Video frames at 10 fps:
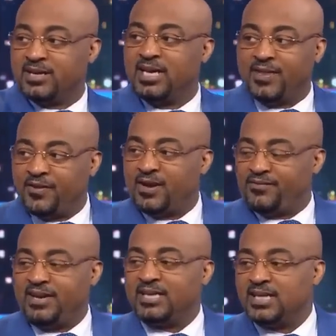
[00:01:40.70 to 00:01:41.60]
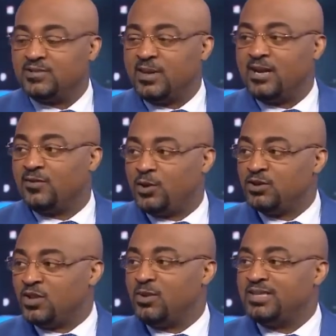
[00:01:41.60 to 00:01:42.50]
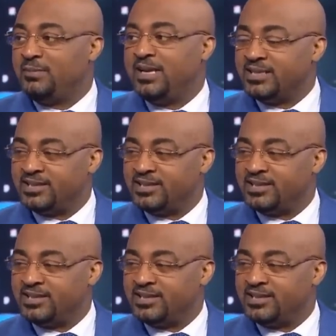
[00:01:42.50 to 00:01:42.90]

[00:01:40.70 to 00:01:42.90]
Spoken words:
they're affected as well. Those are the ones that make us